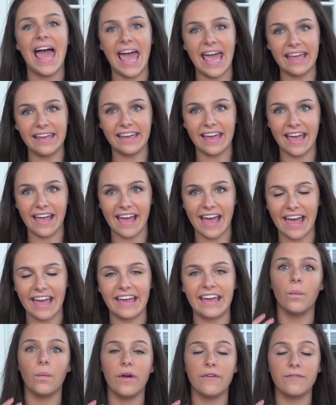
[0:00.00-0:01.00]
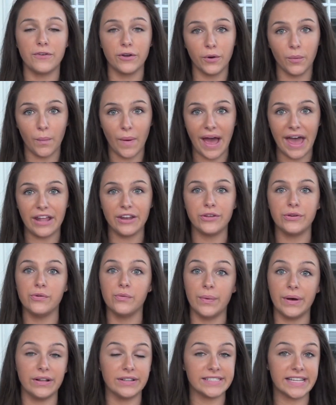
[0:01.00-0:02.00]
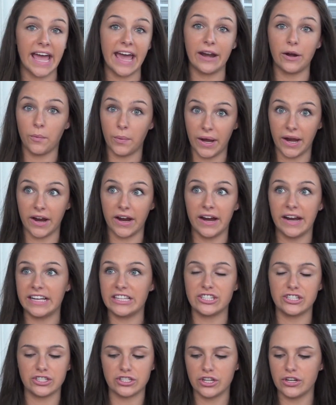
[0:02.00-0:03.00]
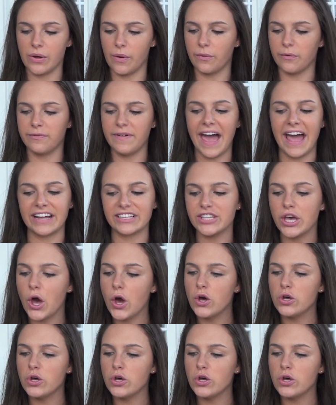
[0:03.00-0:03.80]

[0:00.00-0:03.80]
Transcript: AKA, if you're wet, you will tan quicker. It's just a known fact.